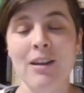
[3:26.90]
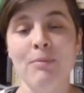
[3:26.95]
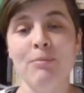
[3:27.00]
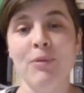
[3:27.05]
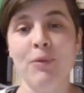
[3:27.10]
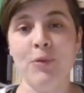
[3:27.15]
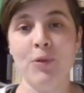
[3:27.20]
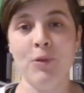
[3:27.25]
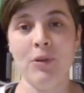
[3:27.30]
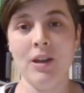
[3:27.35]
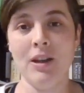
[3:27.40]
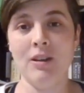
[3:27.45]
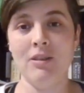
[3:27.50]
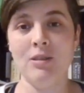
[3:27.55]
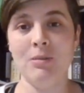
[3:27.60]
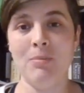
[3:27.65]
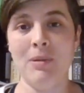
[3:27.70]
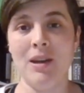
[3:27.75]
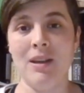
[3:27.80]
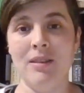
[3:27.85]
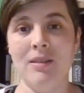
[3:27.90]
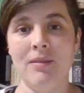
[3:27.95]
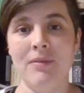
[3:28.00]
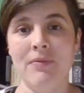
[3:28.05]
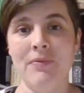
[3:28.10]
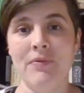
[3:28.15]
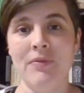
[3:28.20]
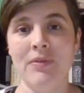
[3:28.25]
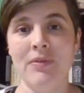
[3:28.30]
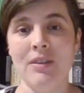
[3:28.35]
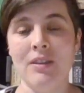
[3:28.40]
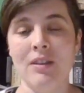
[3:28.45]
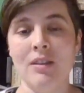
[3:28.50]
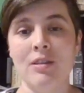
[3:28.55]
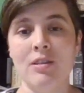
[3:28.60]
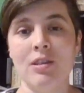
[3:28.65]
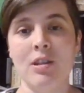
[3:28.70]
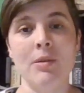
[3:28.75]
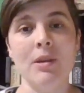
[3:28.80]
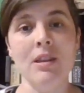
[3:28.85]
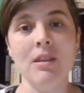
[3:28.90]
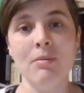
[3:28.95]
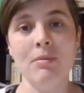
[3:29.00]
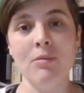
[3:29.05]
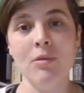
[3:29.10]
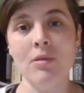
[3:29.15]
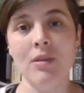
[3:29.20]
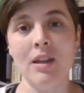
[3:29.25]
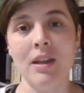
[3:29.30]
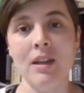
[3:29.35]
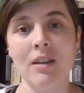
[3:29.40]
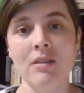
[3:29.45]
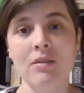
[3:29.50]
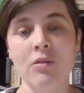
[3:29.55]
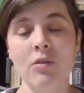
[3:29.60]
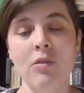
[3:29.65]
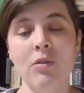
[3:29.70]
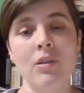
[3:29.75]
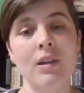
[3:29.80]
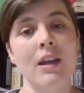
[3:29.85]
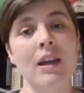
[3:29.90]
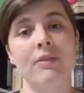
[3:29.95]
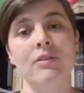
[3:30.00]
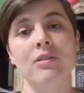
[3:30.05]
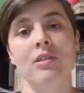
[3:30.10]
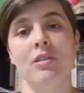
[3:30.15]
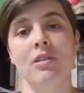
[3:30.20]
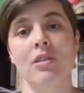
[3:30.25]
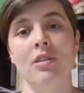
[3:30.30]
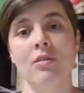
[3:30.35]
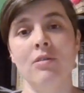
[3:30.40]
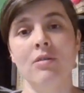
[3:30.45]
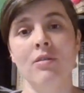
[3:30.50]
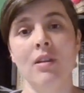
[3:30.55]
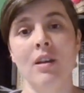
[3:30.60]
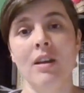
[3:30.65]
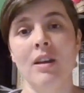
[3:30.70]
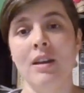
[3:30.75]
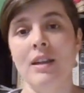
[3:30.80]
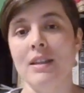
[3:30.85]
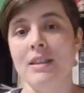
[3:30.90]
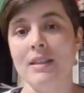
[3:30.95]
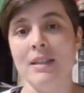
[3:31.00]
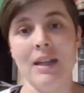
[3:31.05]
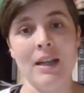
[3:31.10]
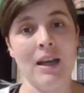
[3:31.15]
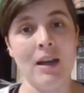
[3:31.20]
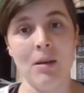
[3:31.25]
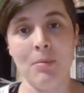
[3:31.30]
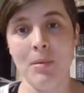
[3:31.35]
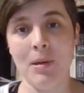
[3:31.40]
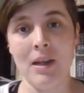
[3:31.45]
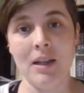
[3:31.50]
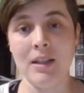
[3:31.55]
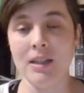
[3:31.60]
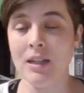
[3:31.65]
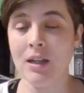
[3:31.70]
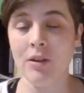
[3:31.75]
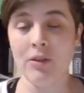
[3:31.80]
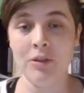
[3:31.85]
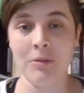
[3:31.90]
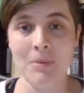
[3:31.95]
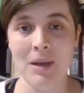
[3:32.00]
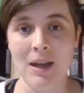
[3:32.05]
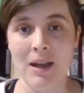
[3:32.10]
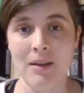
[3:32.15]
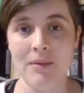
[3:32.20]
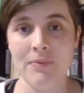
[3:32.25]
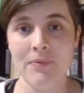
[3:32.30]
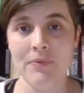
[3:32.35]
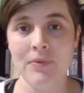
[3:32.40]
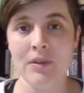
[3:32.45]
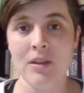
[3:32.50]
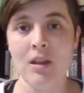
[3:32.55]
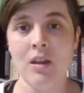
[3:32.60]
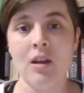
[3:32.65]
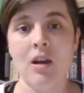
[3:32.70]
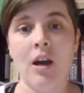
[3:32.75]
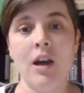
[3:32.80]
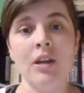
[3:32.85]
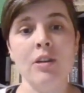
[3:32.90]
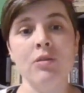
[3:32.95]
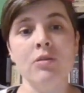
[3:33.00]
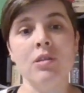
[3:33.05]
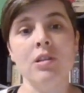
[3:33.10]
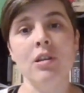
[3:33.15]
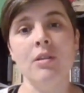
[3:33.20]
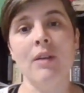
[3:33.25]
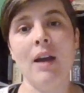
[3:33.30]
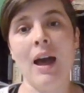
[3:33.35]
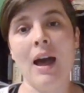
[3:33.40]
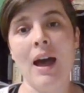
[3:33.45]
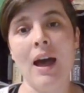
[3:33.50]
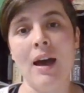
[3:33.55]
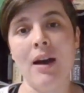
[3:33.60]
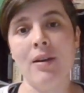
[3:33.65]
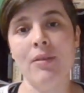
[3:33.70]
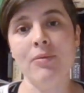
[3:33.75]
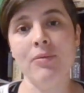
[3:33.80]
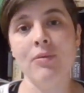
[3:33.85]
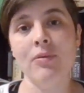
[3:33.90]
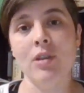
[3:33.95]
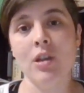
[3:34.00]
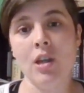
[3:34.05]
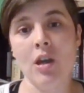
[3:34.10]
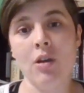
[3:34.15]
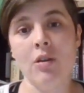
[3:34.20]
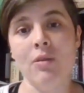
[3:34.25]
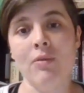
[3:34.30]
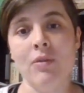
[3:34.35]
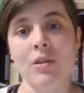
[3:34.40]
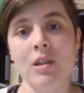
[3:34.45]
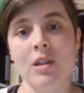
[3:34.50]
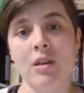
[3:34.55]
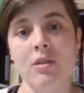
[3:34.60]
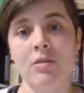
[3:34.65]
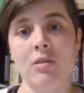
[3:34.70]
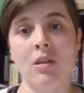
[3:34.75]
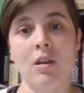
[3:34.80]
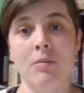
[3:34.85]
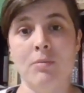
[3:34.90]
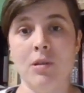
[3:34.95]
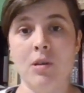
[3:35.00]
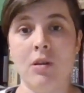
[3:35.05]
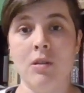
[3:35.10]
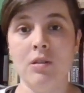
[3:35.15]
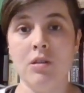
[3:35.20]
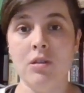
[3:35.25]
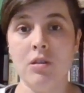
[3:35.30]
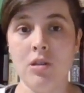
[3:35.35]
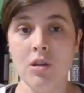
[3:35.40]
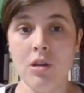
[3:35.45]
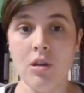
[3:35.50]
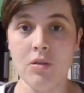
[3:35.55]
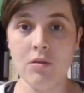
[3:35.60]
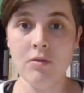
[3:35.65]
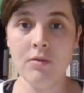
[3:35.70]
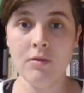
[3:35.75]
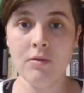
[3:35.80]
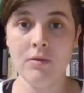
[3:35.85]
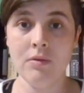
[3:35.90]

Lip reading: before I go to bed. So in the morning, all I have to do is get out of bed and get on the mat. I also have the yoga videos that I'm going to do